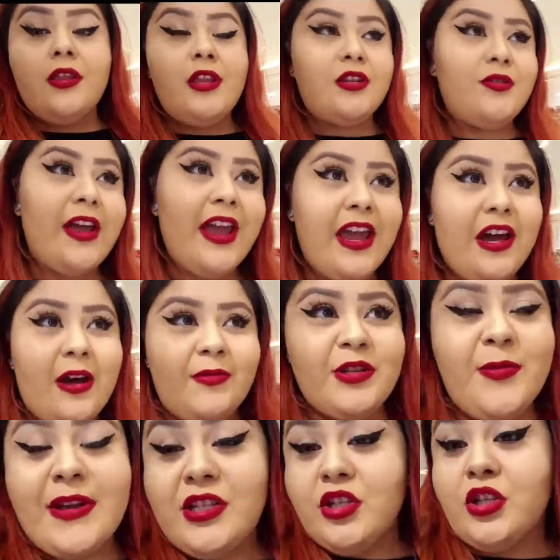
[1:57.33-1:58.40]
This is why I hate coming to
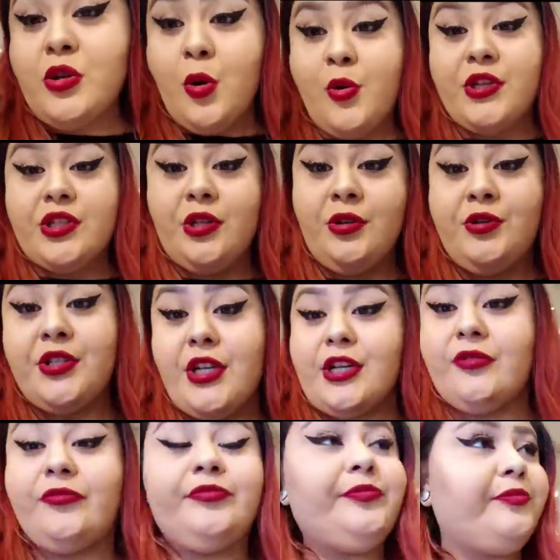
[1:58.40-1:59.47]
my school. Always
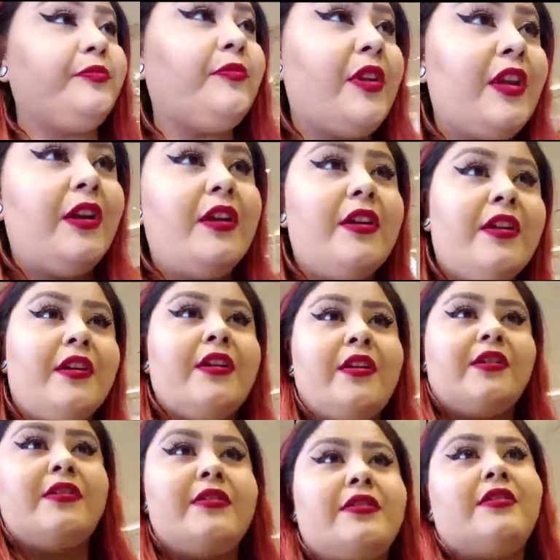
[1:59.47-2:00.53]
loser.
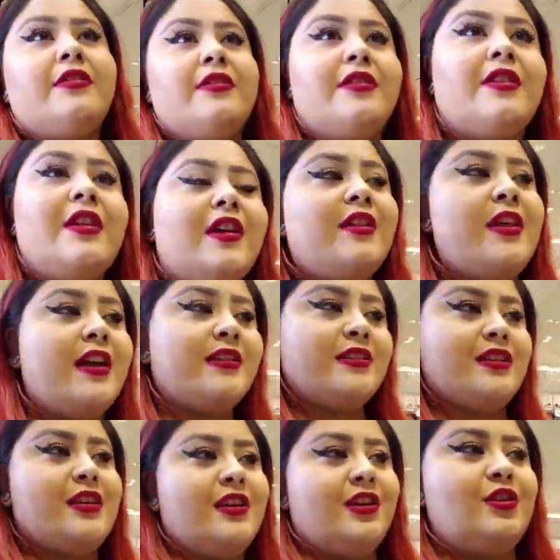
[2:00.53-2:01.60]
Yeah. That's
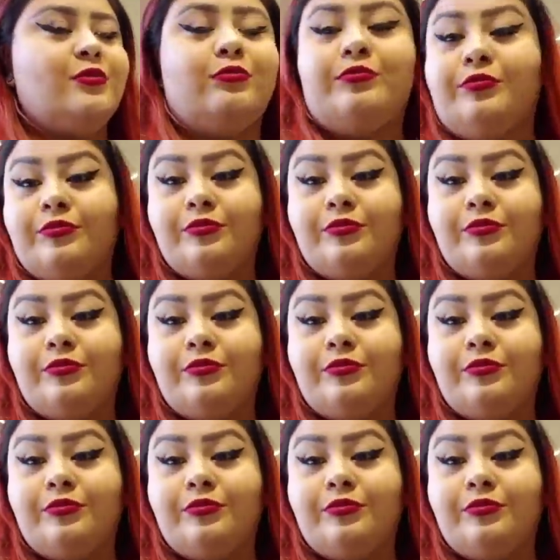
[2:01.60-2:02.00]
cute.